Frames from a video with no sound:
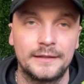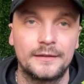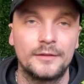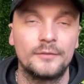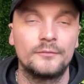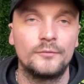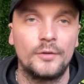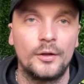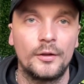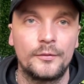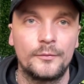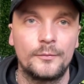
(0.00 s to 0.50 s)

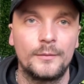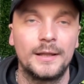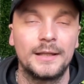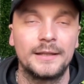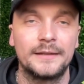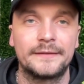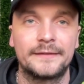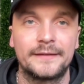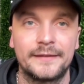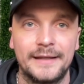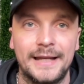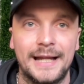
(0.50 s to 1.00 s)
that Rothwell
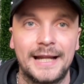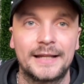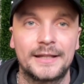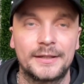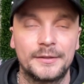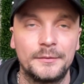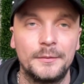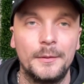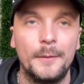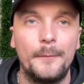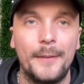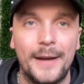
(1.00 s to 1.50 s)
and
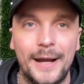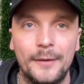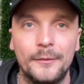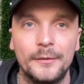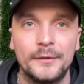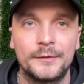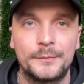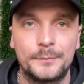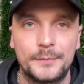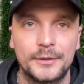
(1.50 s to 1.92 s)
Tanaka are about as